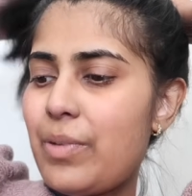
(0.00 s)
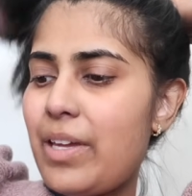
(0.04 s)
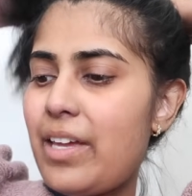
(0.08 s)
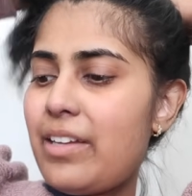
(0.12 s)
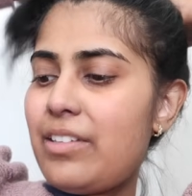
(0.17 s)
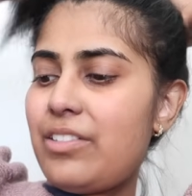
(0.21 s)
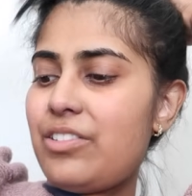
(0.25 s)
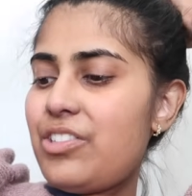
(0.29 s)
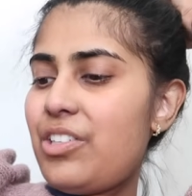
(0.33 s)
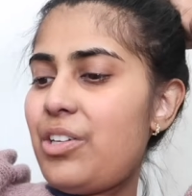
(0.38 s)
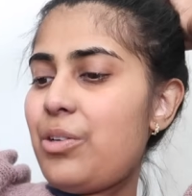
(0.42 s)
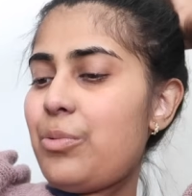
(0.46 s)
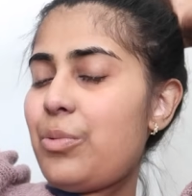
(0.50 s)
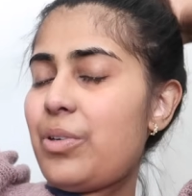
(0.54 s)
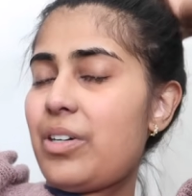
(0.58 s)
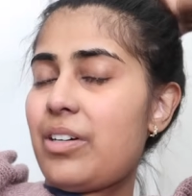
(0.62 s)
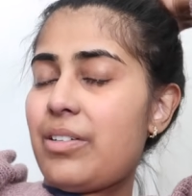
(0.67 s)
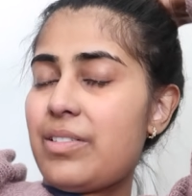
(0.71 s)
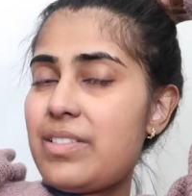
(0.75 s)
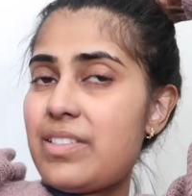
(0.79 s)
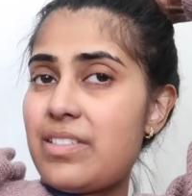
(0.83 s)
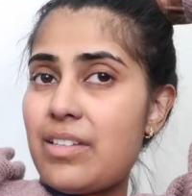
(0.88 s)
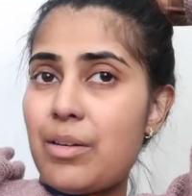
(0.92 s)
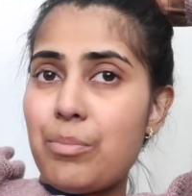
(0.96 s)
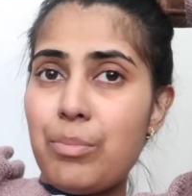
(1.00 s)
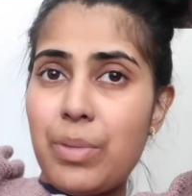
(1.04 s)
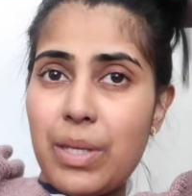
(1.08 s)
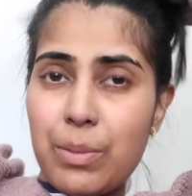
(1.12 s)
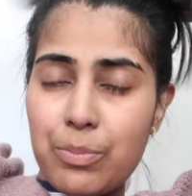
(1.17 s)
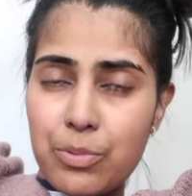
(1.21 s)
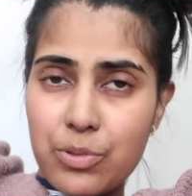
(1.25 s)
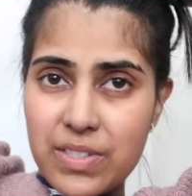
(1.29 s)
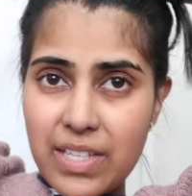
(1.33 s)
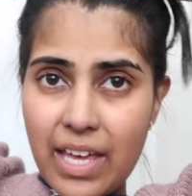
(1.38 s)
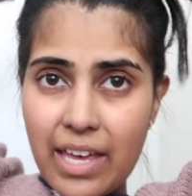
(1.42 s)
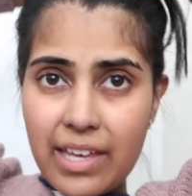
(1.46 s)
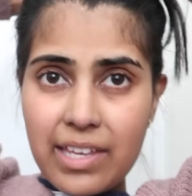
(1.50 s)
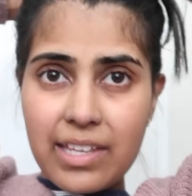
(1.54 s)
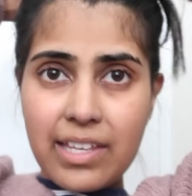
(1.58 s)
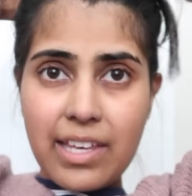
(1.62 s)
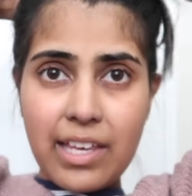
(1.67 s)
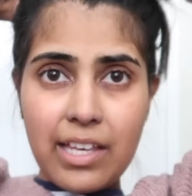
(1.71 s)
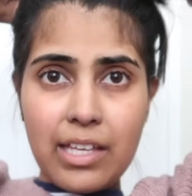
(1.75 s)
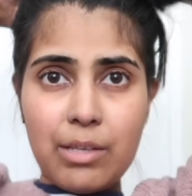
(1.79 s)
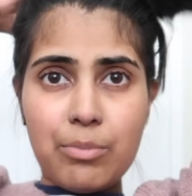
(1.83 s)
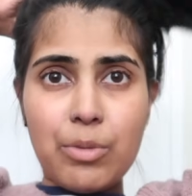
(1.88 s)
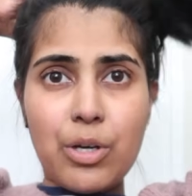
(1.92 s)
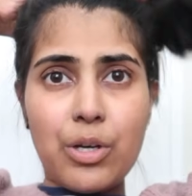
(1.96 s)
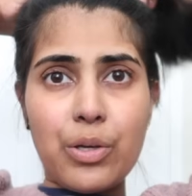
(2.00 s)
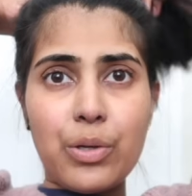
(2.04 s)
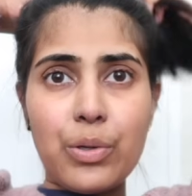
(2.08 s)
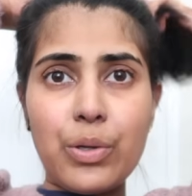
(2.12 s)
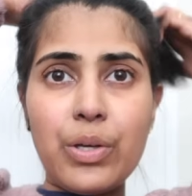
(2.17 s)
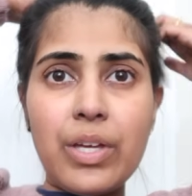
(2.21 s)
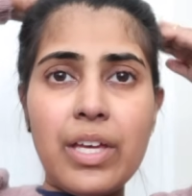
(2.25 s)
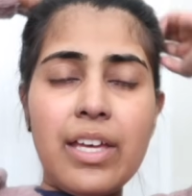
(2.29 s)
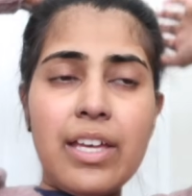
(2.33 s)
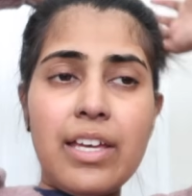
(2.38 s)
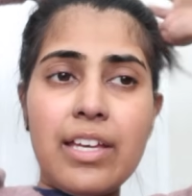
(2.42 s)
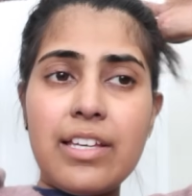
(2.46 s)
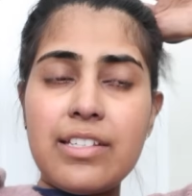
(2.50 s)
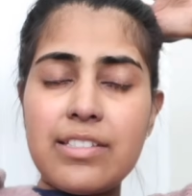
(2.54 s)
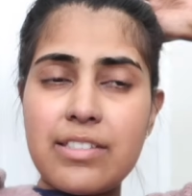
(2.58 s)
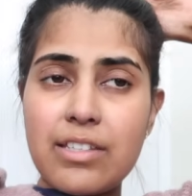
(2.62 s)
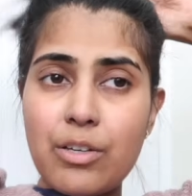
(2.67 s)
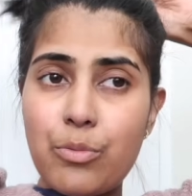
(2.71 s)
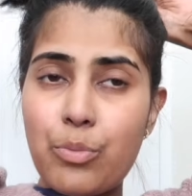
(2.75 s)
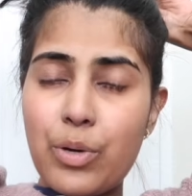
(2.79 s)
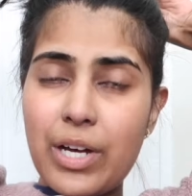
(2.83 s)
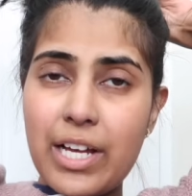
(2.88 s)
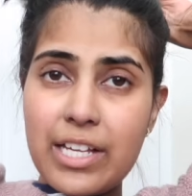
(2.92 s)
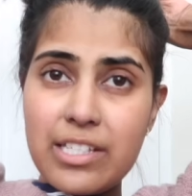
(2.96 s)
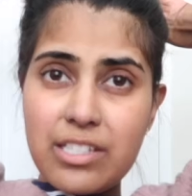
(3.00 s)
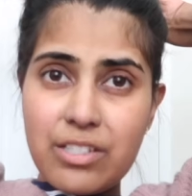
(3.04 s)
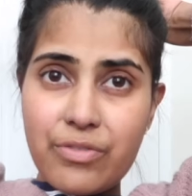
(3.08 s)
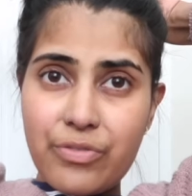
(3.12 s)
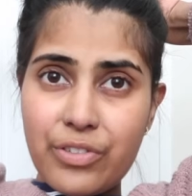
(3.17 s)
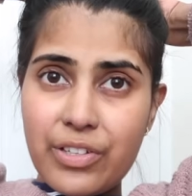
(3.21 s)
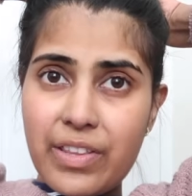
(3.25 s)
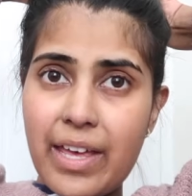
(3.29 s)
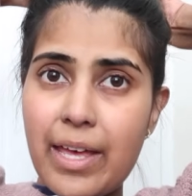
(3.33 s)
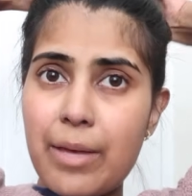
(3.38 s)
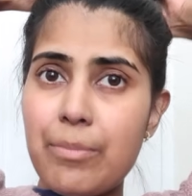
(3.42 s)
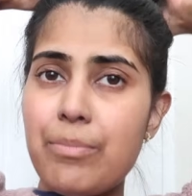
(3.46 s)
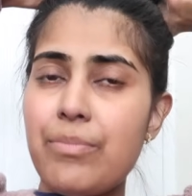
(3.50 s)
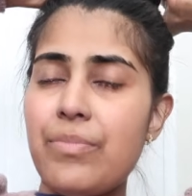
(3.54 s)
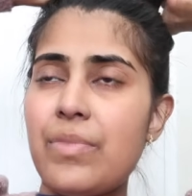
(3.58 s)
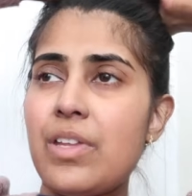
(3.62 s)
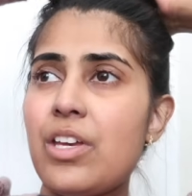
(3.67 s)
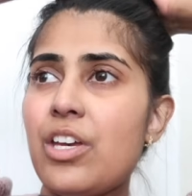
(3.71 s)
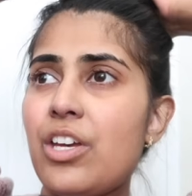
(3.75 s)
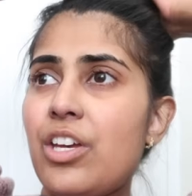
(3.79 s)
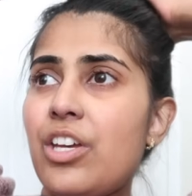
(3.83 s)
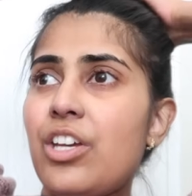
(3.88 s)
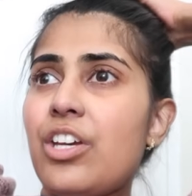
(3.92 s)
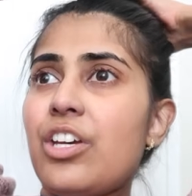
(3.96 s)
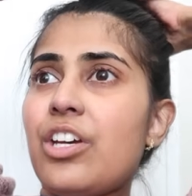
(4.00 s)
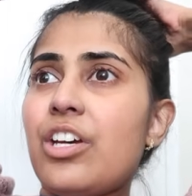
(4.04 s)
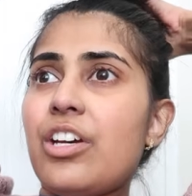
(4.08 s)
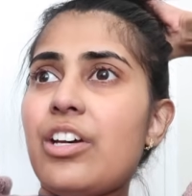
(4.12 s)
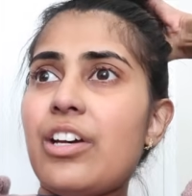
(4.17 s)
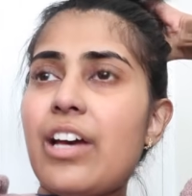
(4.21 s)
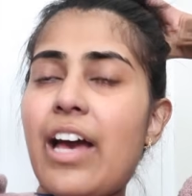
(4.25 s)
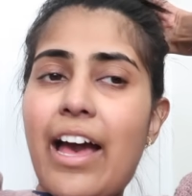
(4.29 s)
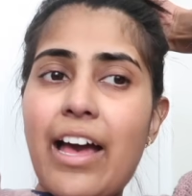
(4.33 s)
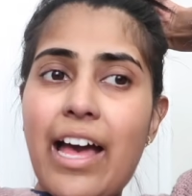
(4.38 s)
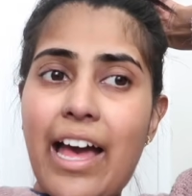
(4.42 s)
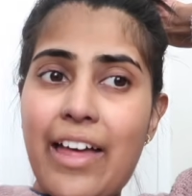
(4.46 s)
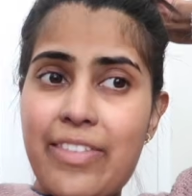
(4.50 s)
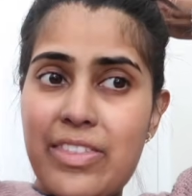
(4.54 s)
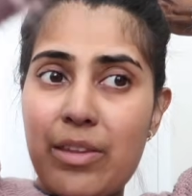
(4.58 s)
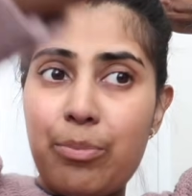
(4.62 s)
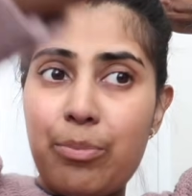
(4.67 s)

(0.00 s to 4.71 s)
And you know what, some people say chemo is the worst for them at